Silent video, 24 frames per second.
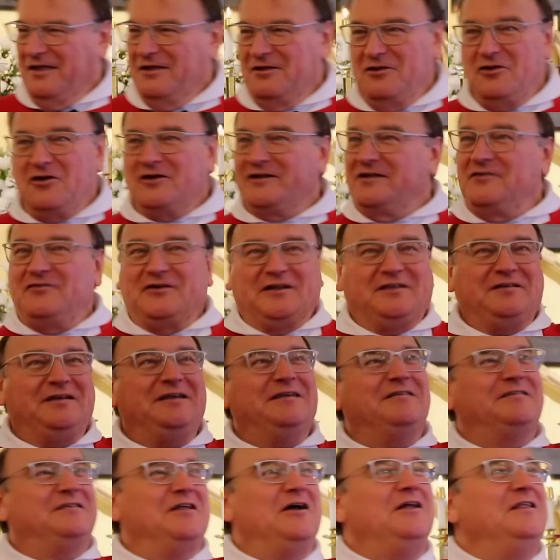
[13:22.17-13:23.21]
Lord, everything
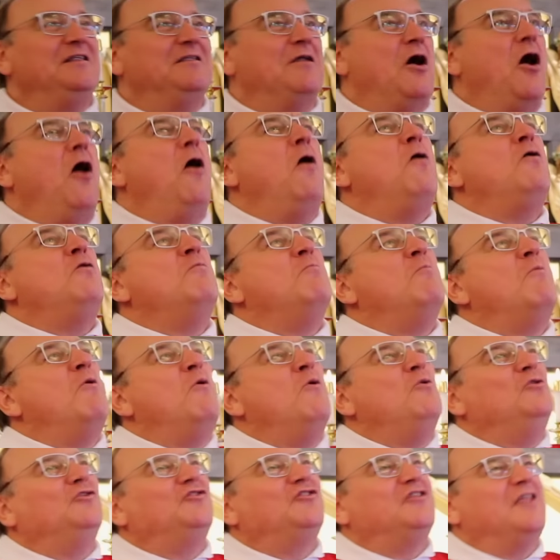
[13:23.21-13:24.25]
is done
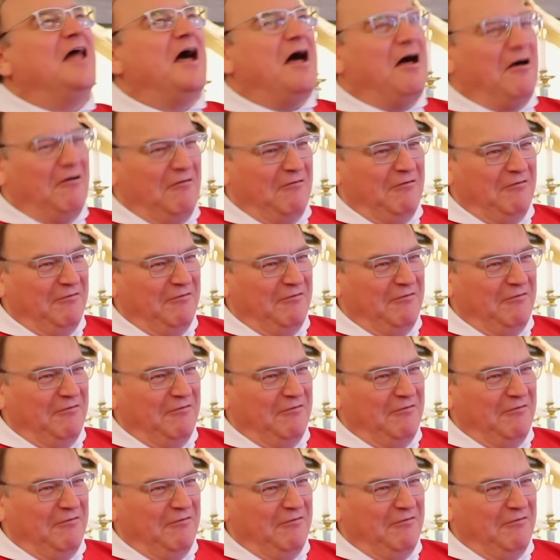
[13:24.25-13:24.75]
almost now.